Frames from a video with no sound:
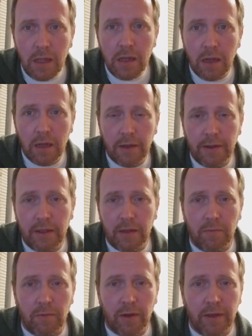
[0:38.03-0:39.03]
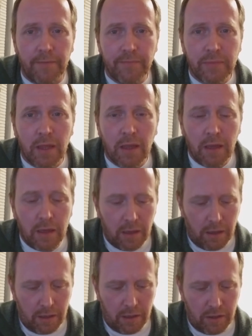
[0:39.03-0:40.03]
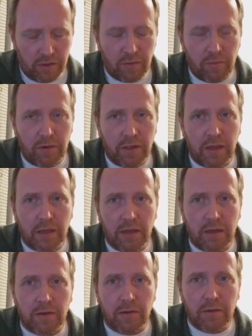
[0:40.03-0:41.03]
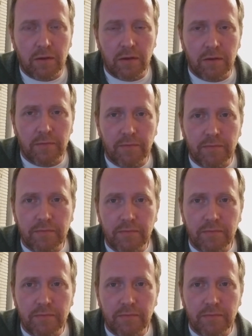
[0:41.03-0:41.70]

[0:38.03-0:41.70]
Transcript: Uh, anyway, uh, just want to take a um,